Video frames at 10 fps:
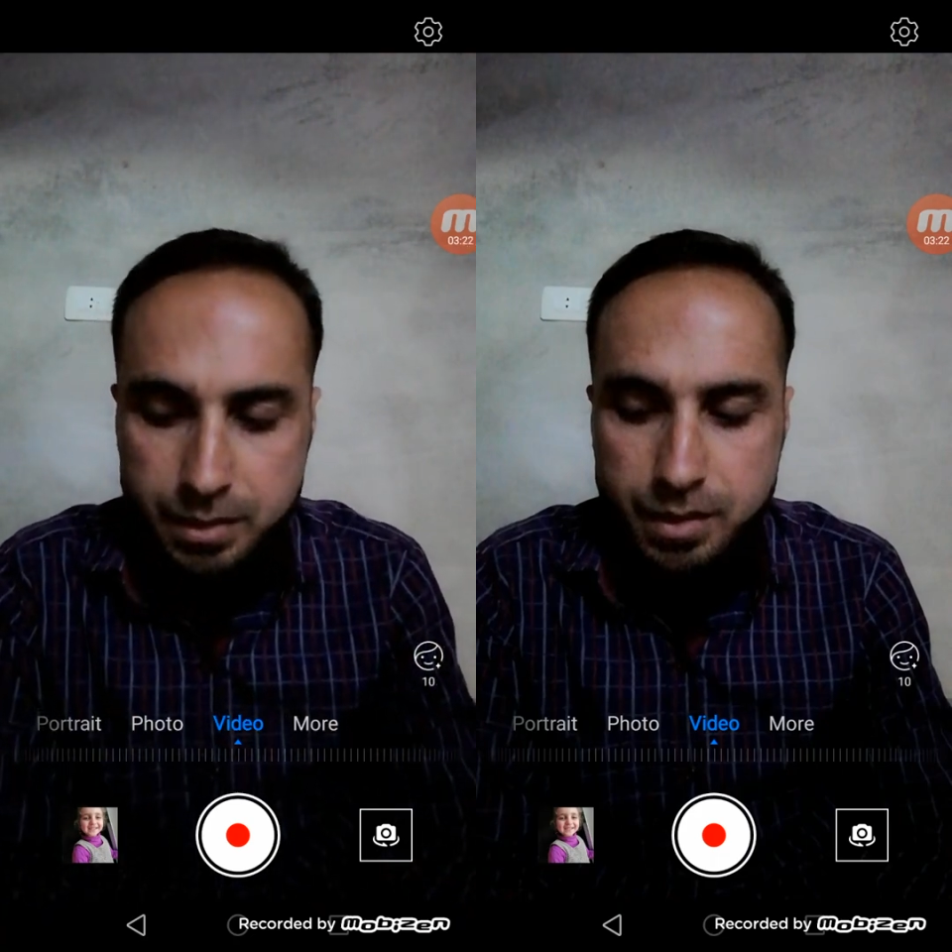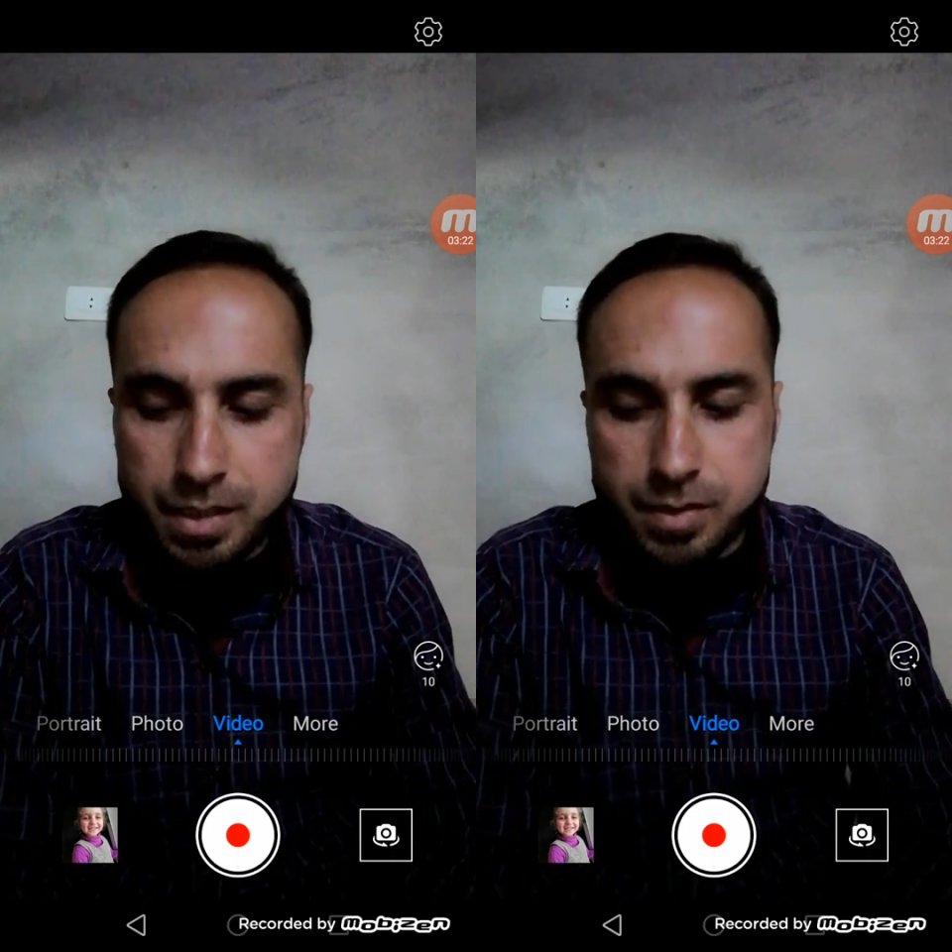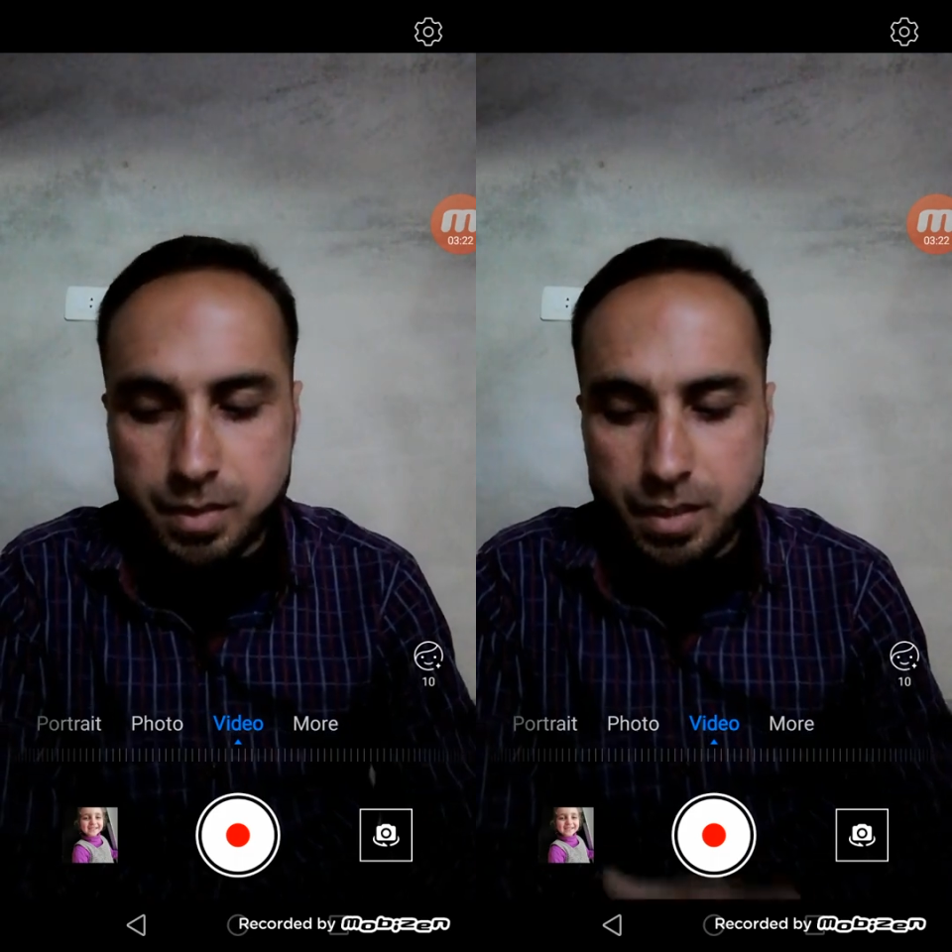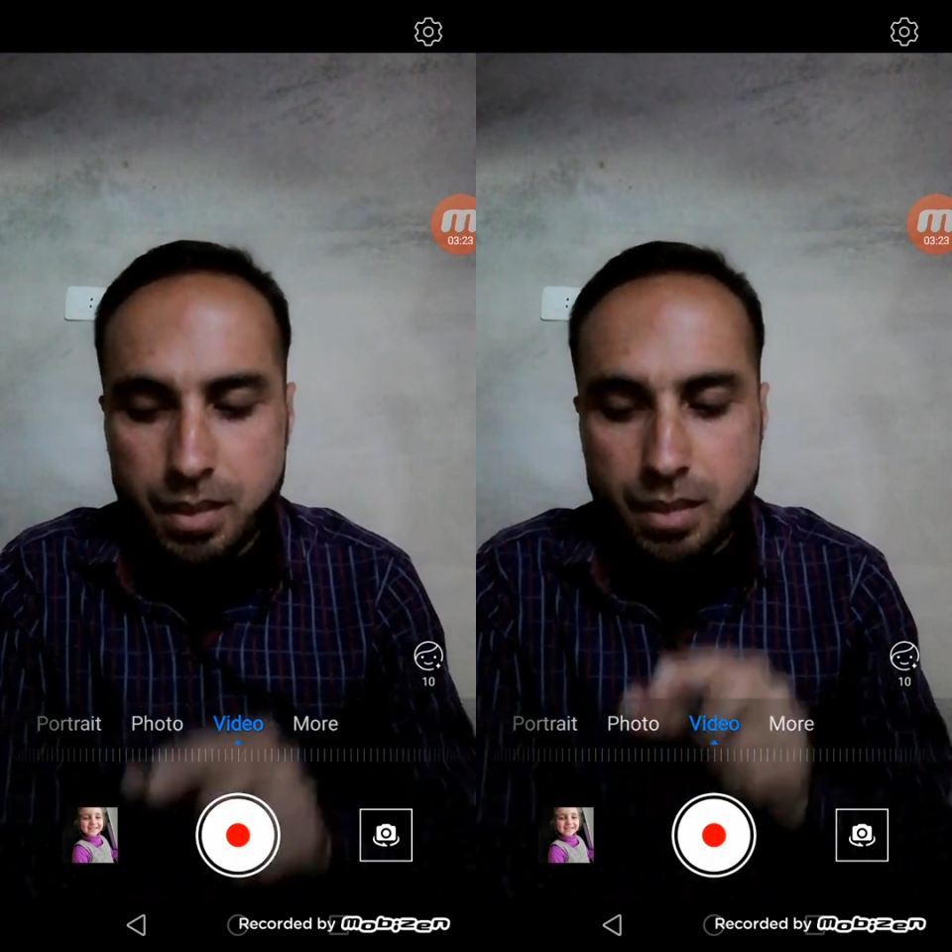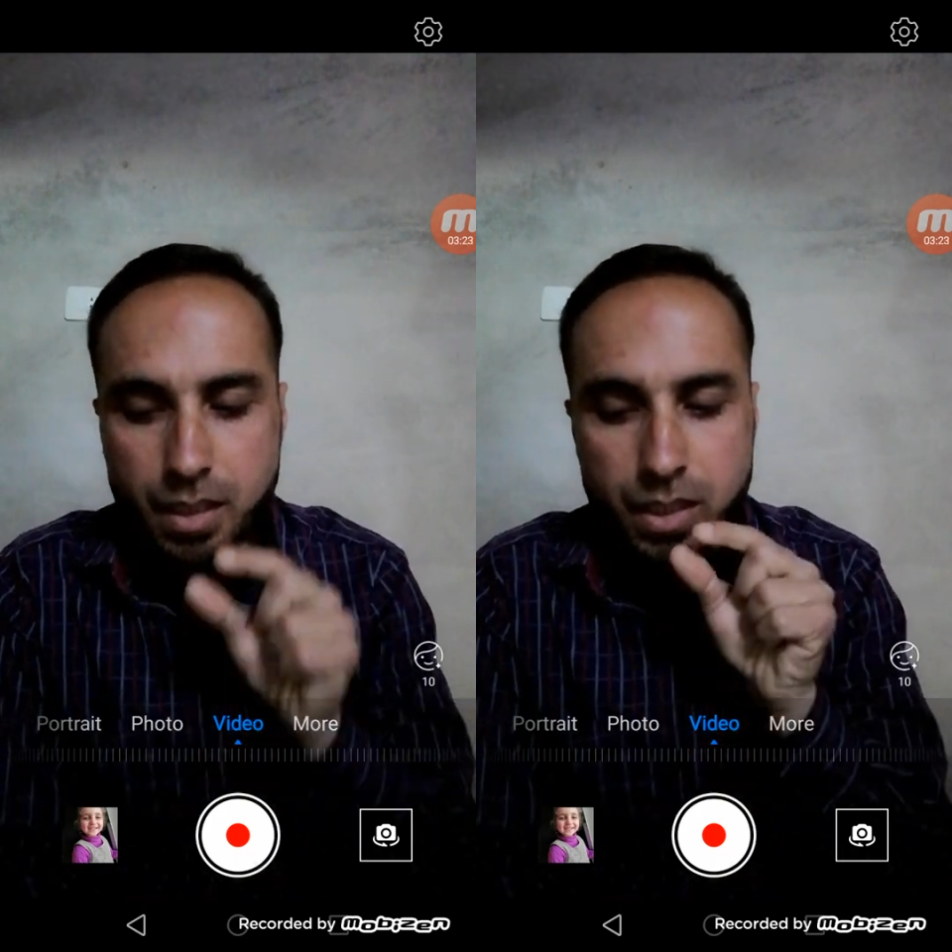Yes,
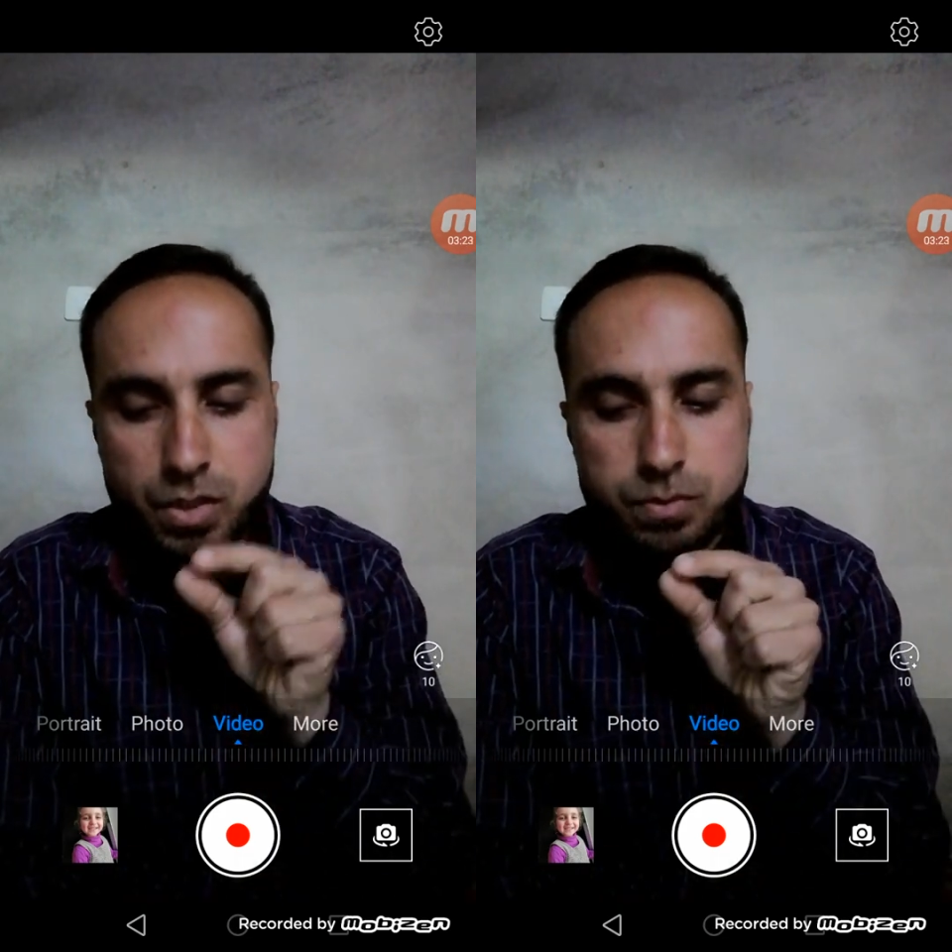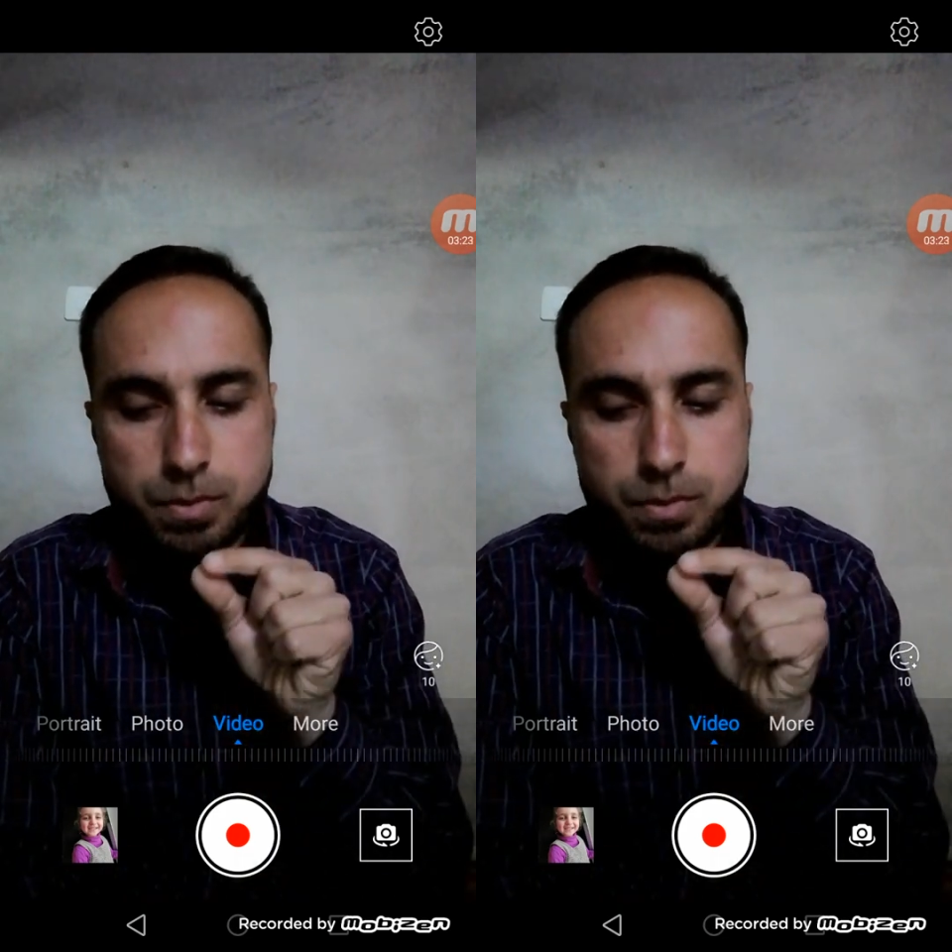it